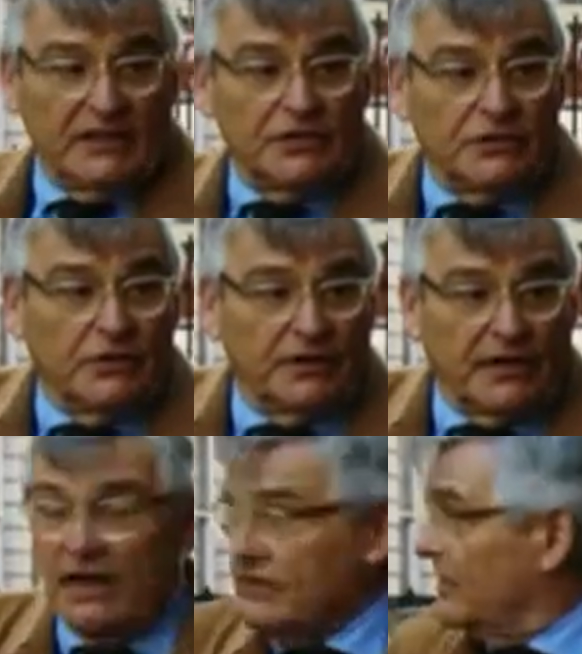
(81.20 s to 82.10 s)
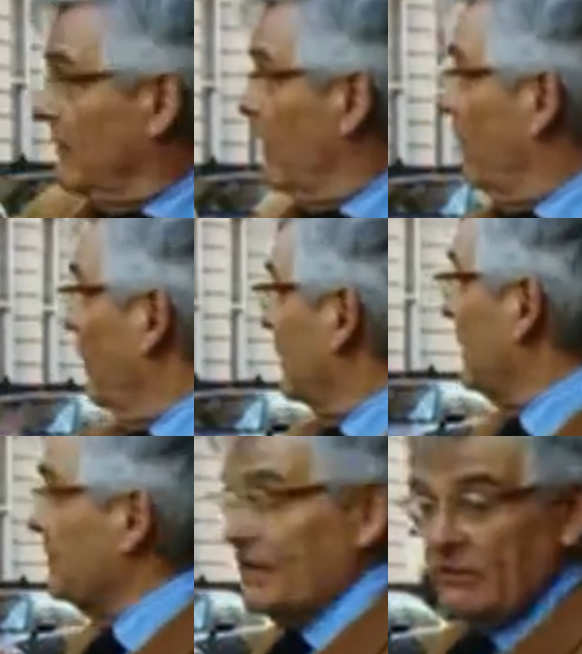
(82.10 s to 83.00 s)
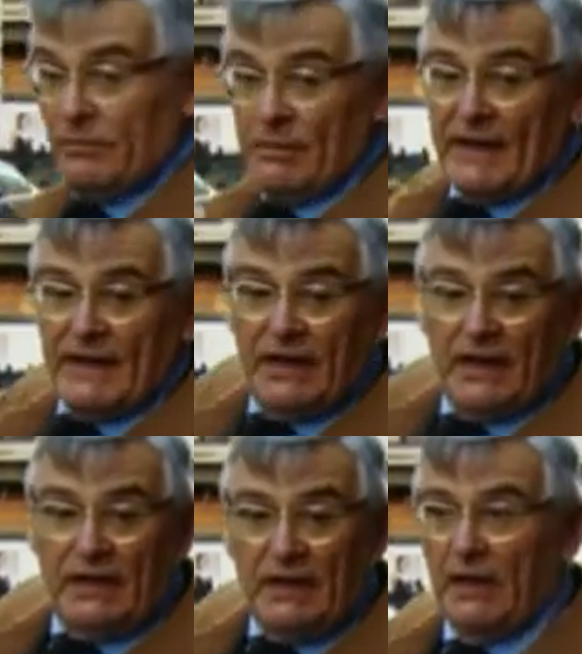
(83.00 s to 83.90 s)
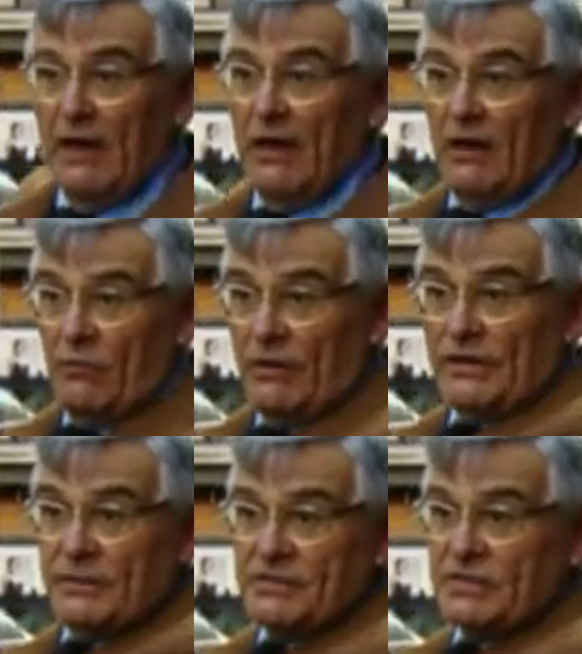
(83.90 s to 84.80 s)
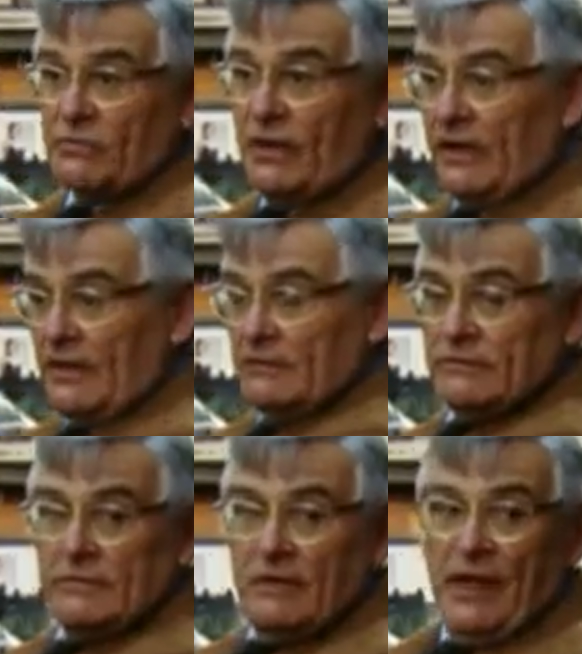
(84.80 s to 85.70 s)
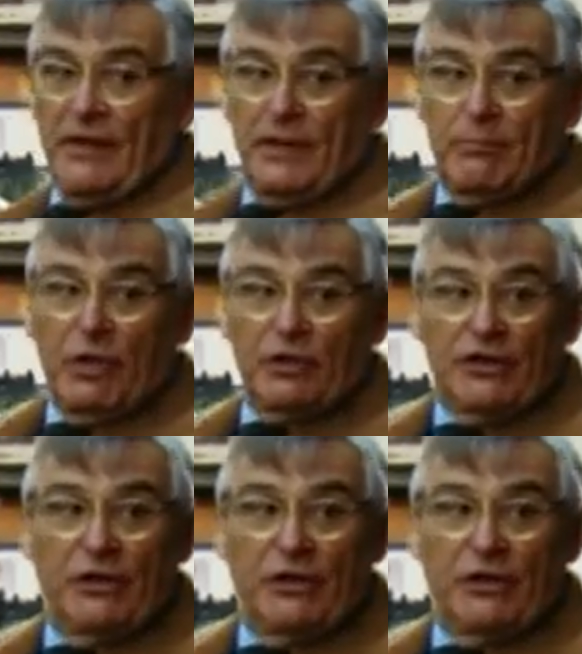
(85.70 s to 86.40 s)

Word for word: the two other cars come out. One comes out the back here, one comes this way, and they block it